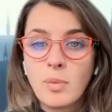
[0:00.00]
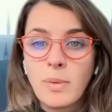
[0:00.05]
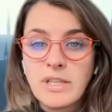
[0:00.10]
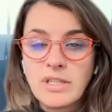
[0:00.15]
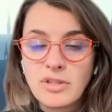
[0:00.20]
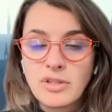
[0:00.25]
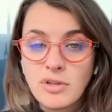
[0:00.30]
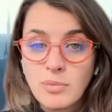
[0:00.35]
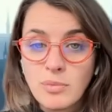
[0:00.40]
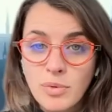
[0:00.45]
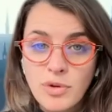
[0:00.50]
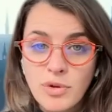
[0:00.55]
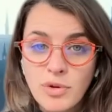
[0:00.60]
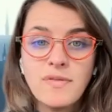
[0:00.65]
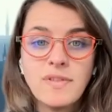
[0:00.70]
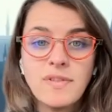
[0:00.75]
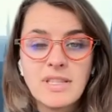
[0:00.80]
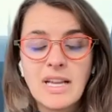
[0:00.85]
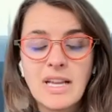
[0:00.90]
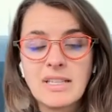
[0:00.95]
ways to
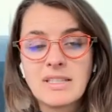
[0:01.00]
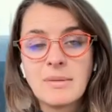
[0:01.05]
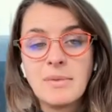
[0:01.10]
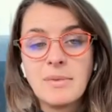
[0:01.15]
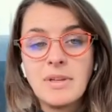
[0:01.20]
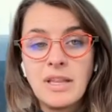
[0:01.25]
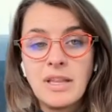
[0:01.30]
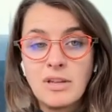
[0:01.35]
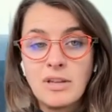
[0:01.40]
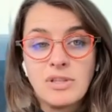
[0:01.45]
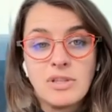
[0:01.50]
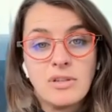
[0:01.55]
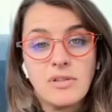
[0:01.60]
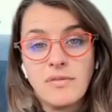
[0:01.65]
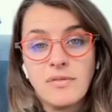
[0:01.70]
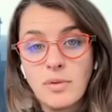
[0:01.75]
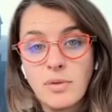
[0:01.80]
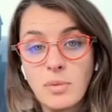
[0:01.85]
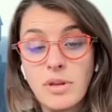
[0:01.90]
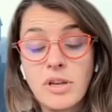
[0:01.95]
improve is that something that you
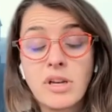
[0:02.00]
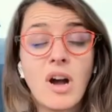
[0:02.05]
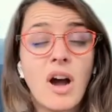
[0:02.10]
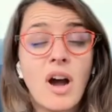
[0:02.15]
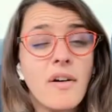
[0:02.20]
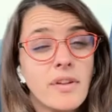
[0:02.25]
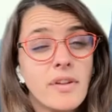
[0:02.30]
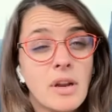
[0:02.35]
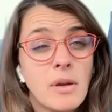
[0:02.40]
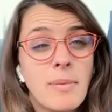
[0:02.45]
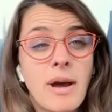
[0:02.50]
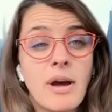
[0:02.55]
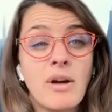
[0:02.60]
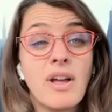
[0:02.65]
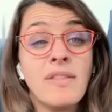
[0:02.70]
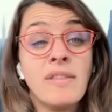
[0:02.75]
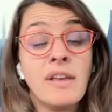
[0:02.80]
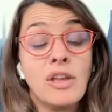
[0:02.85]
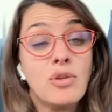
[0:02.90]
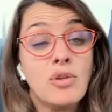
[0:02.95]
still feel really confident
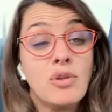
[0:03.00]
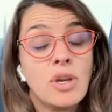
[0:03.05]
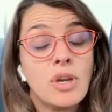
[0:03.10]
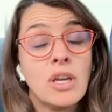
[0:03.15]
about and that you